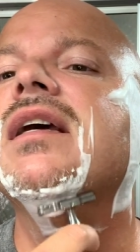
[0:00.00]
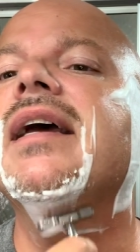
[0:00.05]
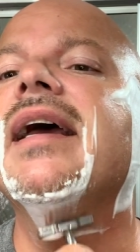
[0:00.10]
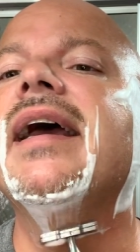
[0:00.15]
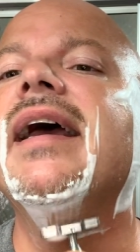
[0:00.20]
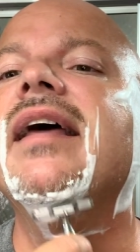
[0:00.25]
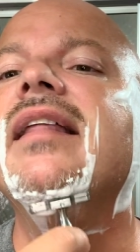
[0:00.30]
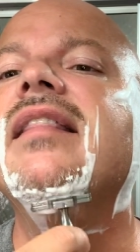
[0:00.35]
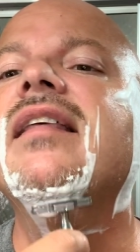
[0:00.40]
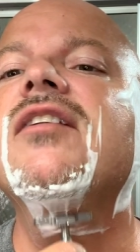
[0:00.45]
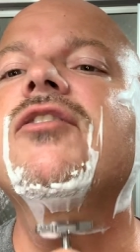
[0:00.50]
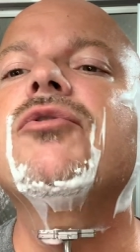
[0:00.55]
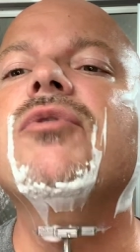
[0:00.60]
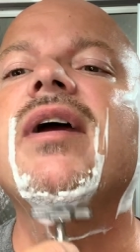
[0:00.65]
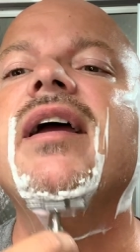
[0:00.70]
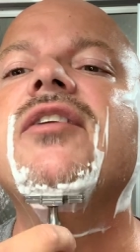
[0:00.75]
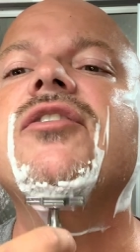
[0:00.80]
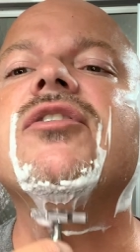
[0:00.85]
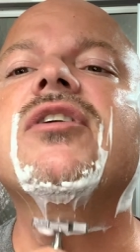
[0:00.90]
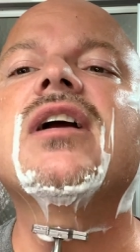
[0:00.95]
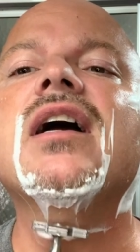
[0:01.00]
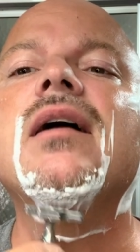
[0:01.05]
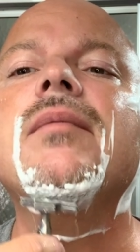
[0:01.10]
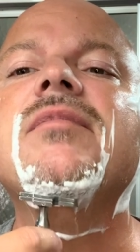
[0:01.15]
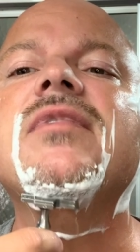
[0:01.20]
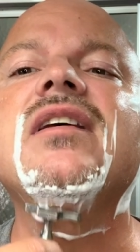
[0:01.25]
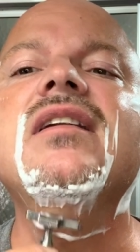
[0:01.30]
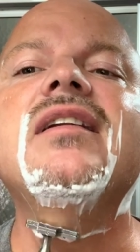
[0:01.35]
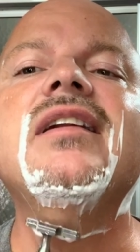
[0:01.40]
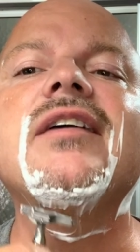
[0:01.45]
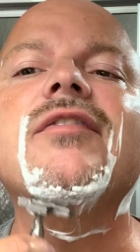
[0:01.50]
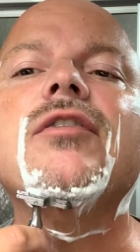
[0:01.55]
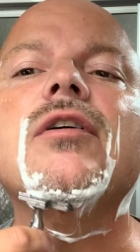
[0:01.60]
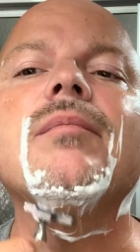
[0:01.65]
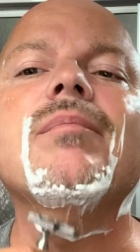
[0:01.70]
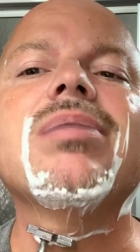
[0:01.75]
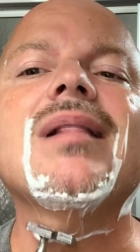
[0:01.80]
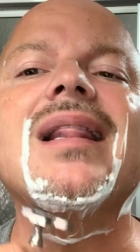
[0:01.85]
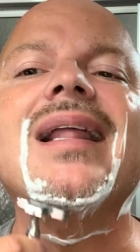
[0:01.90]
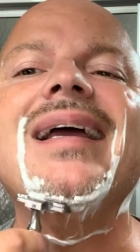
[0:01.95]
And this razor comes in
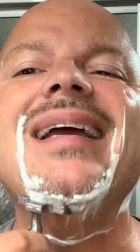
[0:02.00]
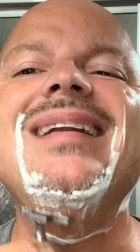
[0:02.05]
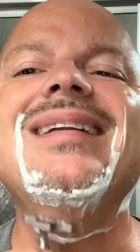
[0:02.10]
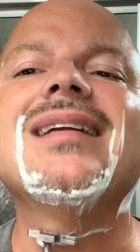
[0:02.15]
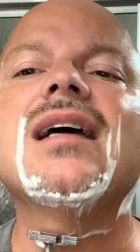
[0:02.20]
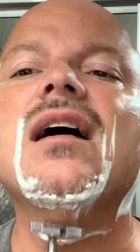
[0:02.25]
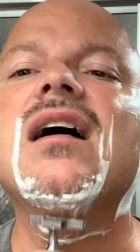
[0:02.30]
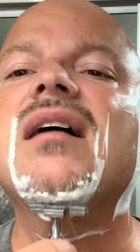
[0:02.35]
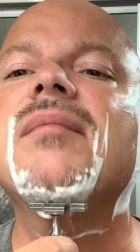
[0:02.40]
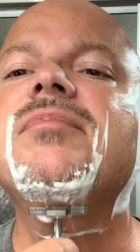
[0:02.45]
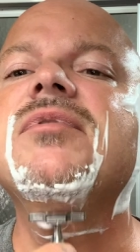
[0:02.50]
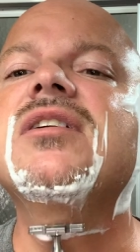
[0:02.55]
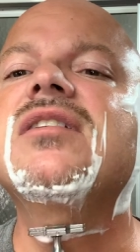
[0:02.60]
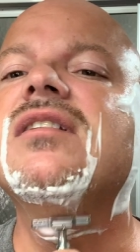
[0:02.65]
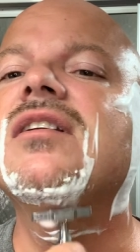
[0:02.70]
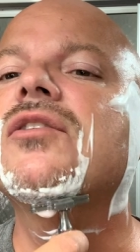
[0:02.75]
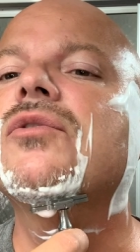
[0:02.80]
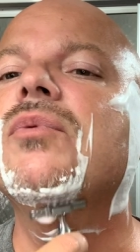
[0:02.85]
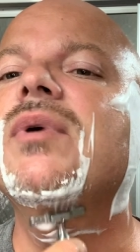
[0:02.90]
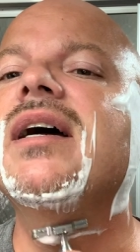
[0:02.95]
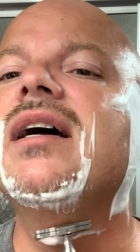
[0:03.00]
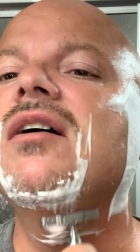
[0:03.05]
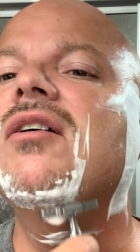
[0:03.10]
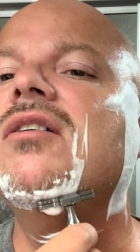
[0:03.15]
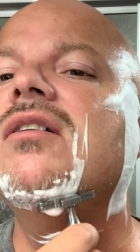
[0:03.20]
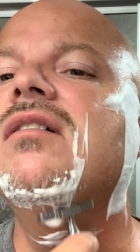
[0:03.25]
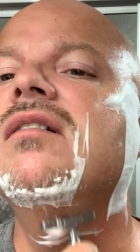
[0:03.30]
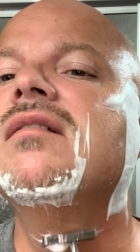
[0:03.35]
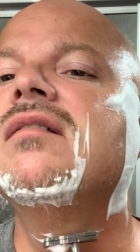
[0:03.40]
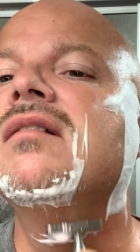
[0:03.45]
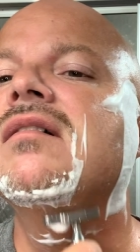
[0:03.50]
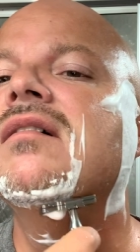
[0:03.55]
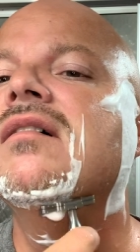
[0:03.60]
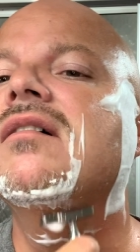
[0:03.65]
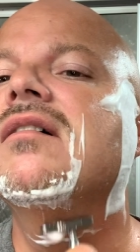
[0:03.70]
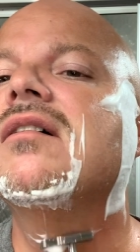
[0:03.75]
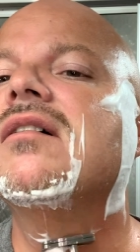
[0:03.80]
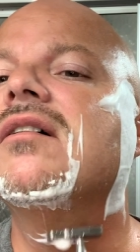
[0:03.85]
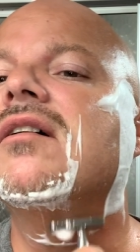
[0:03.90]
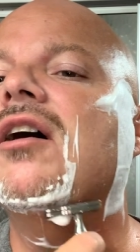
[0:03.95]
different plate options as well.
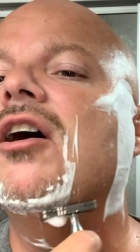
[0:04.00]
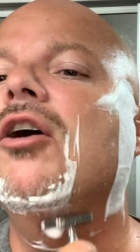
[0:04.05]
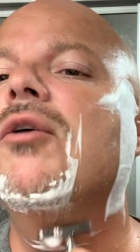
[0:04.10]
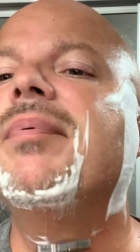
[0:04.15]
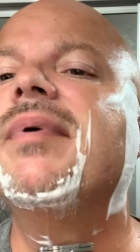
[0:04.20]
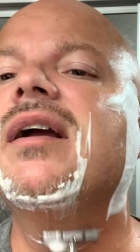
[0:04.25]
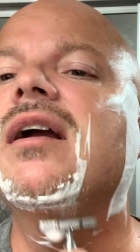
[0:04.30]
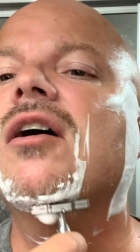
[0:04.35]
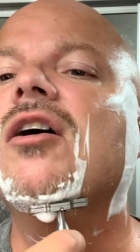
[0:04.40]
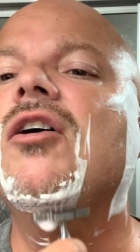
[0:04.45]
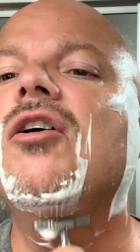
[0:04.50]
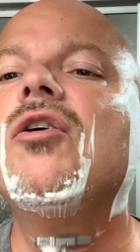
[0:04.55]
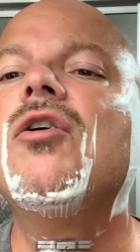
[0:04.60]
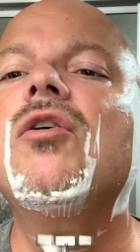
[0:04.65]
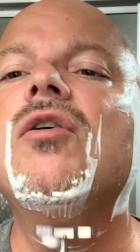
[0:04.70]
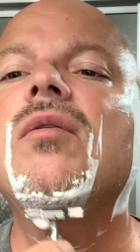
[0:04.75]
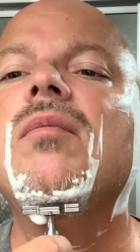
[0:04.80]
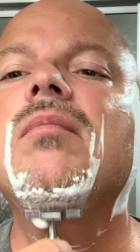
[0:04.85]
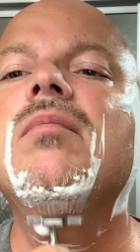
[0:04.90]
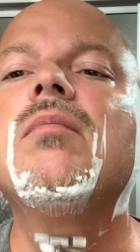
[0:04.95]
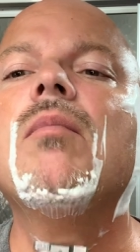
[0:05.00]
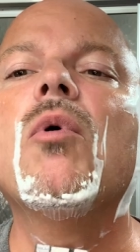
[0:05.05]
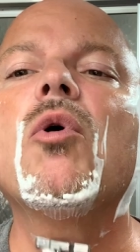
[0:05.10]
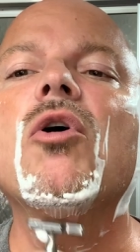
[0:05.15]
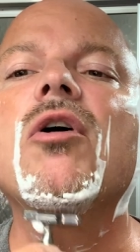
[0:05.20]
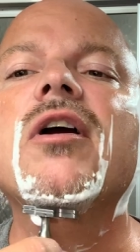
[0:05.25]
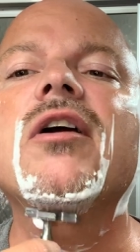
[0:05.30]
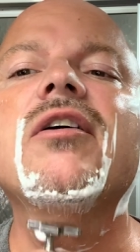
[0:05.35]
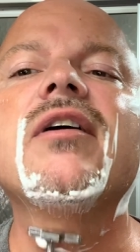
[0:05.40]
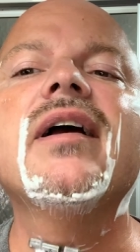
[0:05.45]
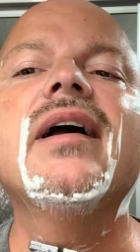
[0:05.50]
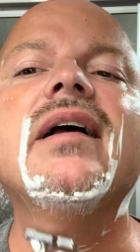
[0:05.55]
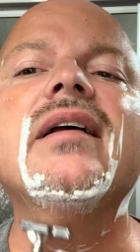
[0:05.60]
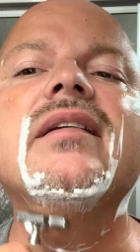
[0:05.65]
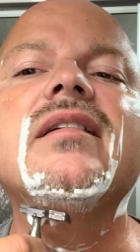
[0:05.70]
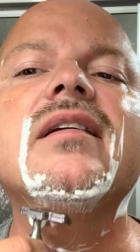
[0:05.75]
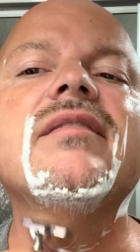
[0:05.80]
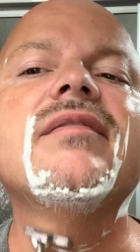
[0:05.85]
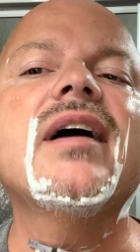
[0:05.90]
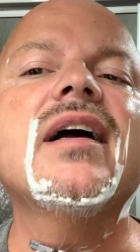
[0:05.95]
Open comb, more
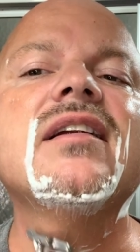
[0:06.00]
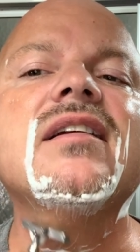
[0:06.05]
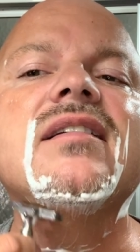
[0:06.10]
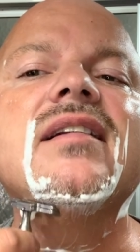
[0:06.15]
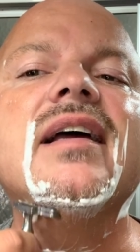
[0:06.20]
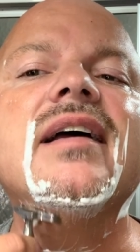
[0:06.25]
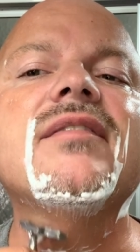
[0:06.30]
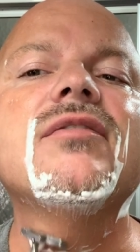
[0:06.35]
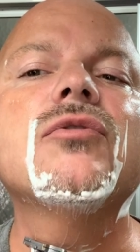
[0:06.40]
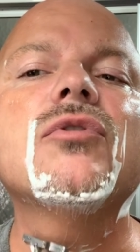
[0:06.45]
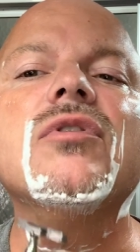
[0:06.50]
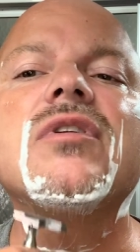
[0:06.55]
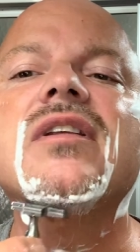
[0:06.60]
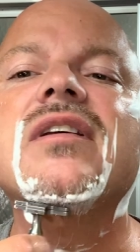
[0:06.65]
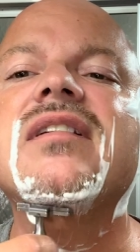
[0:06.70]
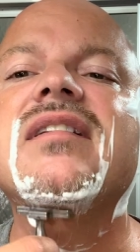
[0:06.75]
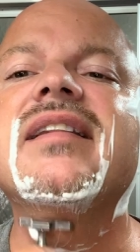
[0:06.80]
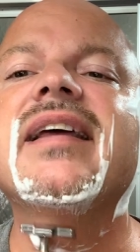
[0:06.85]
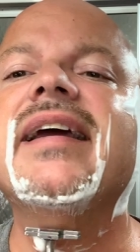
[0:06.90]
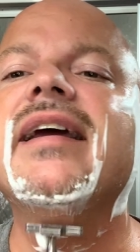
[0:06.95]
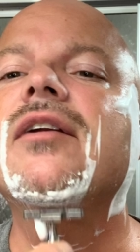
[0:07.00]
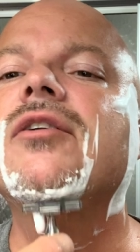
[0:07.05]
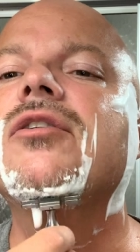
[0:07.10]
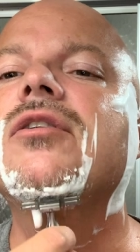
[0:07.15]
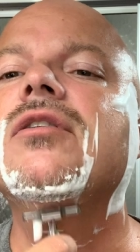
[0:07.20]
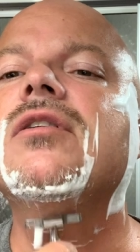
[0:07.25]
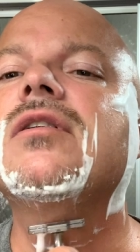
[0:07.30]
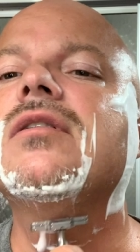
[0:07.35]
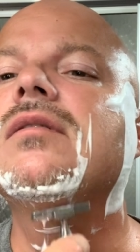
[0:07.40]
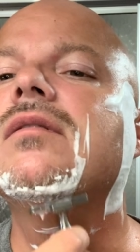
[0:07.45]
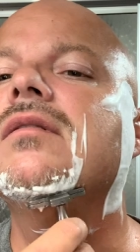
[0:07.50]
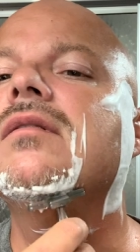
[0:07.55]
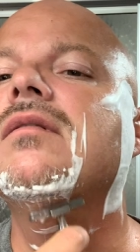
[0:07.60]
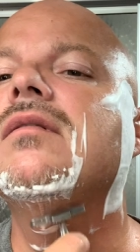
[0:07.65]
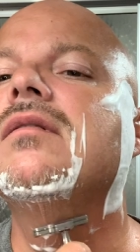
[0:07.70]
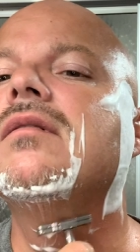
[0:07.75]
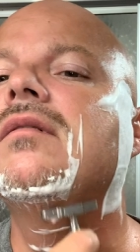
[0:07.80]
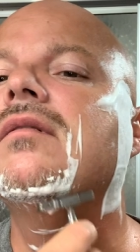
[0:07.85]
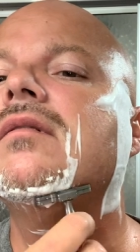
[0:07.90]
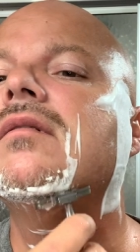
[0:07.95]
aggressive. I just have sort of the standard
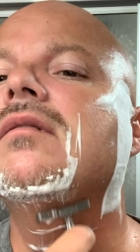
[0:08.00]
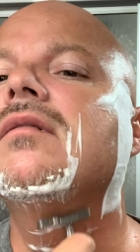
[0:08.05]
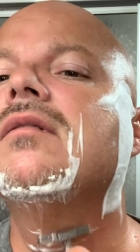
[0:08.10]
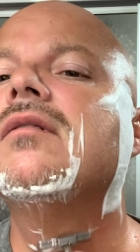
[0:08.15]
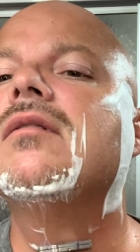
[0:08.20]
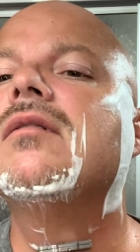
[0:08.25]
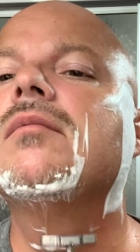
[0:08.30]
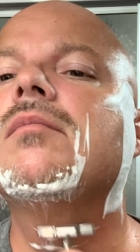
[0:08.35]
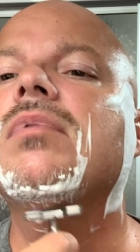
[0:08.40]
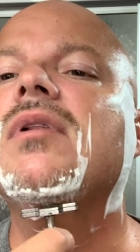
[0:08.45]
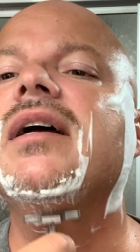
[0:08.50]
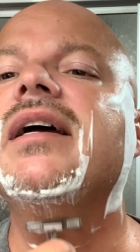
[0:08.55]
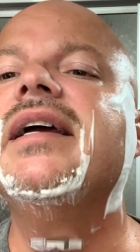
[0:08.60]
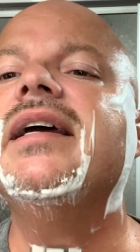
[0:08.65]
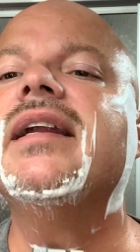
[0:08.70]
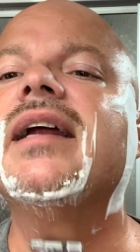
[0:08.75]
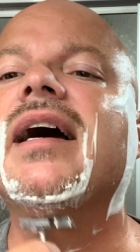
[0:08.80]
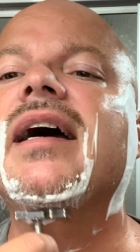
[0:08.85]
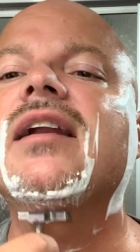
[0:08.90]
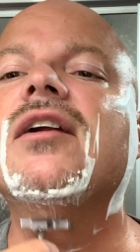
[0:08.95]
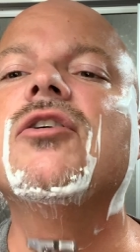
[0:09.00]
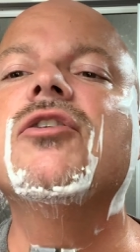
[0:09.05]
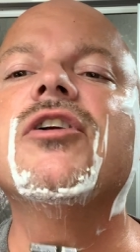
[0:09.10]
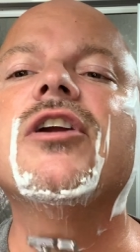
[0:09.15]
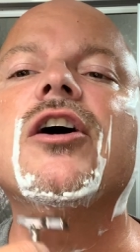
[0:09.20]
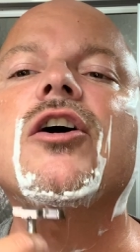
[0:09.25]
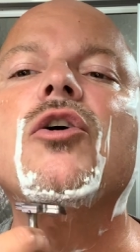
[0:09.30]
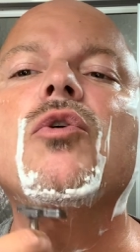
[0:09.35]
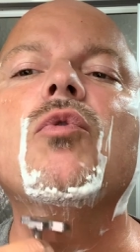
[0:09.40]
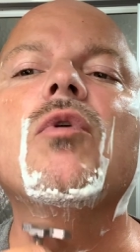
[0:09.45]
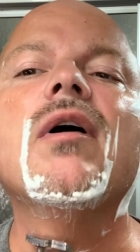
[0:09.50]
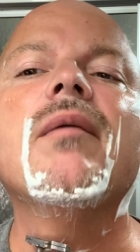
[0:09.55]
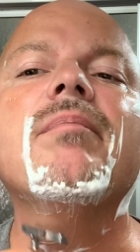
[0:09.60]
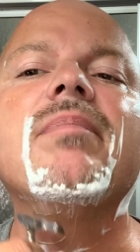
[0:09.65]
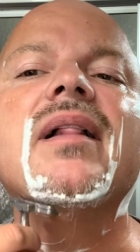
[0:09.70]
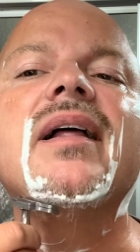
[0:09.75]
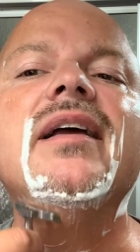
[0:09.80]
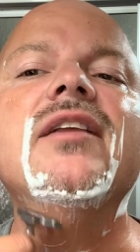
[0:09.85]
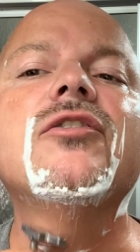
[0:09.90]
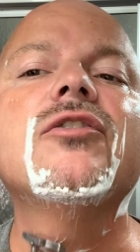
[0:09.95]
plate. I don't know what
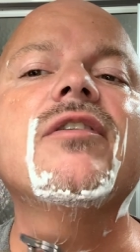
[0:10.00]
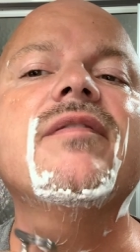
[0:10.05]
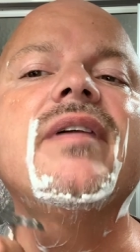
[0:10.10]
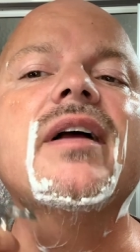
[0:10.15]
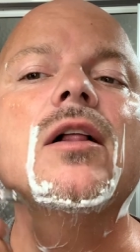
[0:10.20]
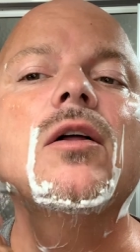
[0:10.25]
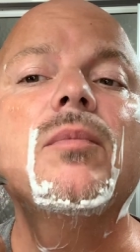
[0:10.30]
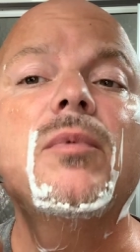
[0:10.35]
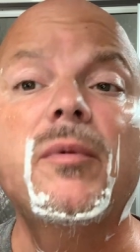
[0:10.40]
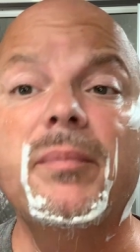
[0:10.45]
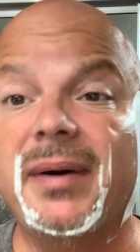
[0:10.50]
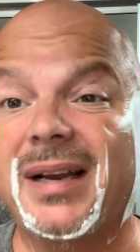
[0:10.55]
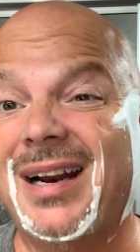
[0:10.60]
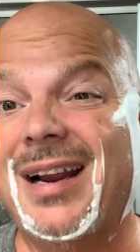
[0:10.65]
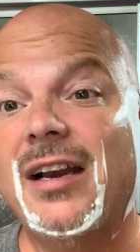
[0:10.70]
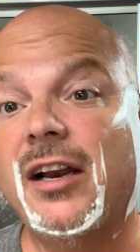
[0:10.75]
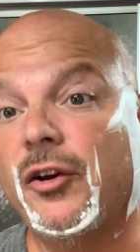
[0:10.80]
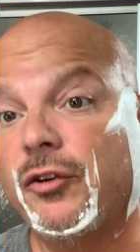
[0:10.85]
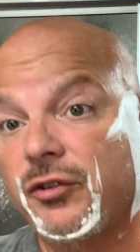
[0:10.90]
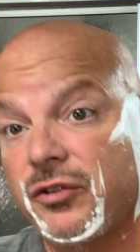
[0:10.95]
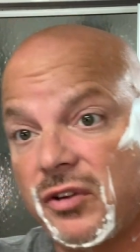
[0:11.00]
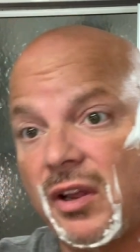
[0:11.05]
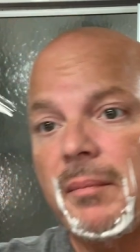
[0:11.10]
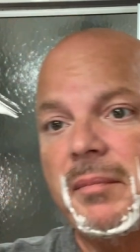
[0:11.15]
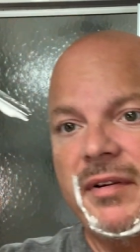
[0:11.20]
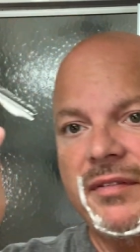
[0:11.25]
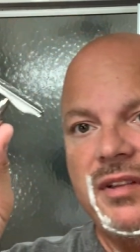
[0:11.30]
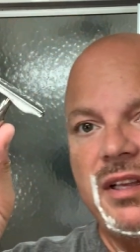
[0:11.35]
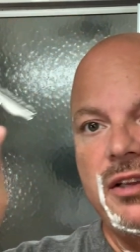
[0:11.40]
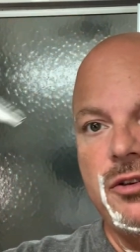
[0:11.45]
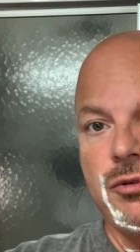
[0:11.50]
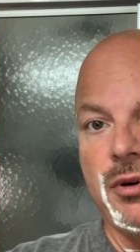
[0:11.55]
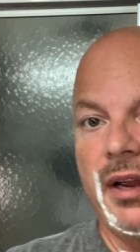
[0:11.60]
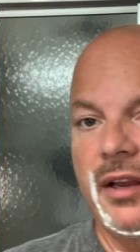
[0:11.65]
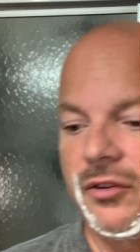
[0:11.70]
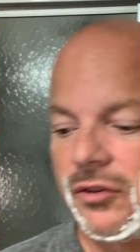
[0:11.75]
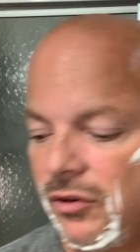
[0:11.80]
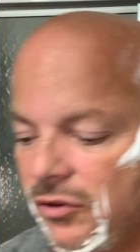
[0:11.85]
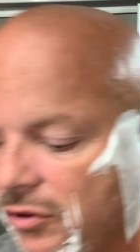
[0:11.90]
plates are available, but I know some of these razors